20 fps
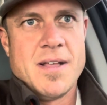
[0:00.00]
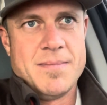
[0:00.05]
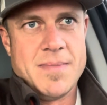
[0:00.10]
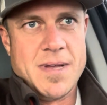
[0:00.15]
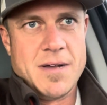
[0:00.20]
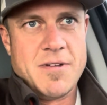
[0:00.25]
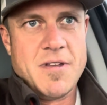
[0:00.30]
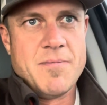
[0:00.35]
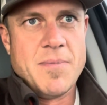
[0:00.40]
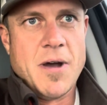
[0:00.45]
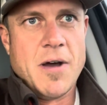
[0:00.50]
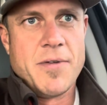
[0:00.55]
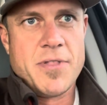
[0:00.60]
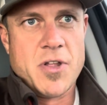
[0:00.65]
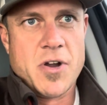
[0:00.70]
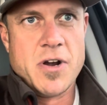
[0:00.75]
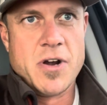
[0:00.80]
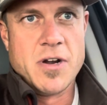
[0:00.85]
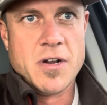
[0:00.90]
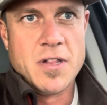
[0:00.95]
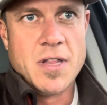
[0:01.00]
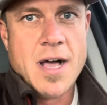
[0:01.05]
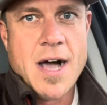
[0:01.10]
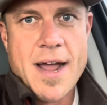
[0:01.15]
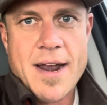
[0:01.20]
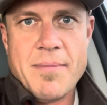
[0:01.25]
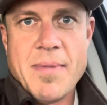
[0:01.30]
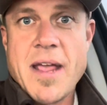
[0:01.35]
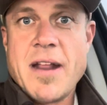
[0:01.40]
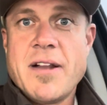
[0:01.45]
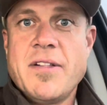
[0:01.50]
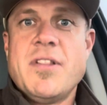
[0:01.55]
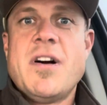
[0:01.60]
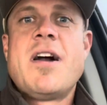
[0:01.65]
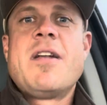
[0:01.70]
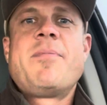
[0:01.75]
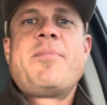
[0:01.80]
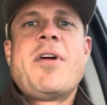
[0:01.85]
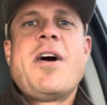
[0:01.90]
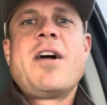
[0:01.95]
But we both learned a lot and made a
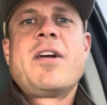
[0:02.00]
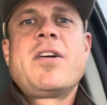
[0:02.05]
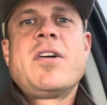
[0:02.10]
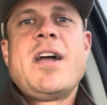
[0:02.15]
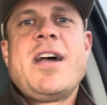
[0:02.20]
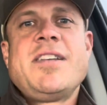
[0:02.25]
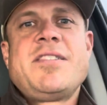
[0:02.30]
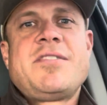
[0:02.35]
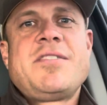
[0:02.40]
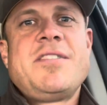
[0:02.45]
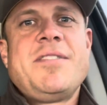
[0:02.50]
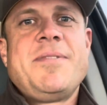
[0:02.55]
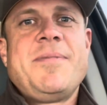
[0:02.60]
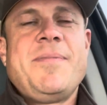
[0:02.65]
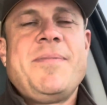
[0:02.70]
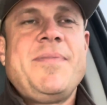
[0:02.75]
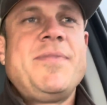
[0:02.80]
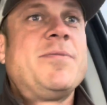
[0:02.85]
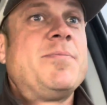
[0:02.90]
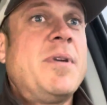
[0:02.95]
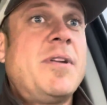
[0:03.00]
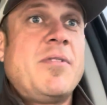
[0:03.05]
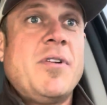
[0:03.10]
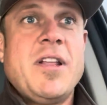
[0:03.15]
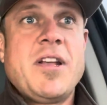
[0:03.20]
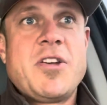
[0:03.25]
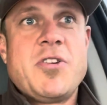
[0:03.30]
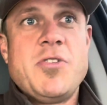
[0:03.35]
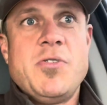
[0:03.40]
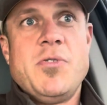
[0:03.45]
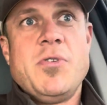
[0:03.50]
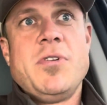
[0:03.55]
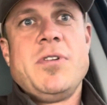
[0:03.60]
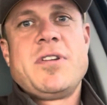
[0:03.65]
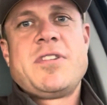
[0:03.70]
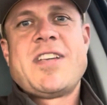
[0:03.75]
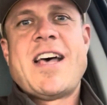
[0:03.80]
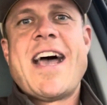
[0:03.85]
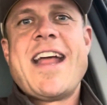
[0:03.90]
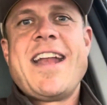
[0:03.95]
lot of progress. It's been really cool,
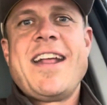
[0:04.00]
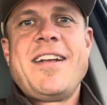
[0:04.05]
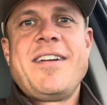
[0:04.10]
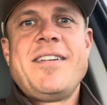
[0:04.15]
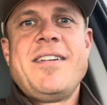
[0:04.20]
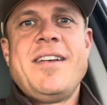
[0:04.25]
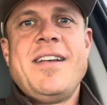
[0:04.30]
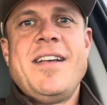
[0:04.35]
exciting,